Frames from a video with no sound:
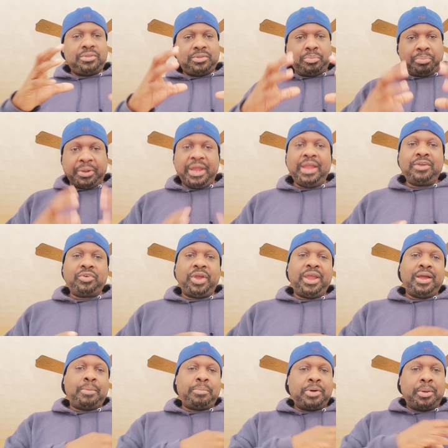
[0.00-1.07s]
Blandrake,
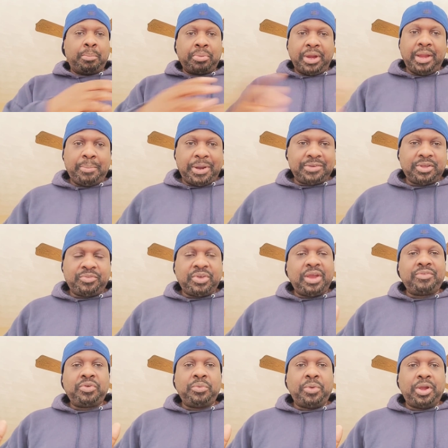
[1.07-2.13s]
I'm going to brand myself
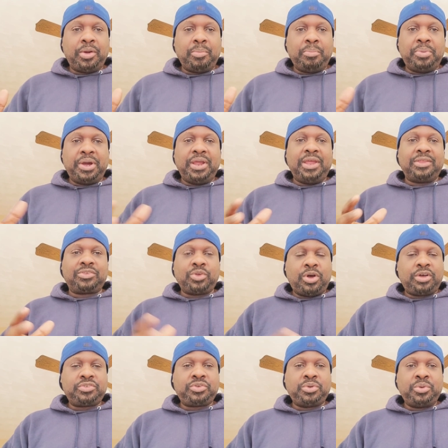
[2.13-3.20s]
everywhere, but it's
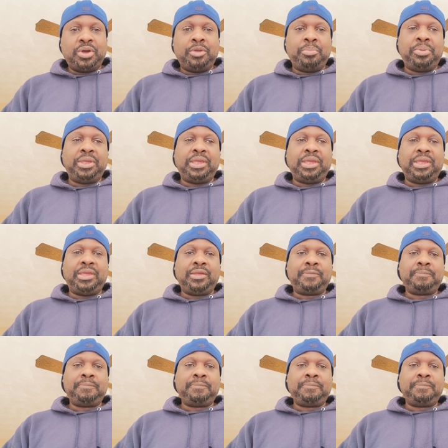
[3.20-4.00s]
also going to be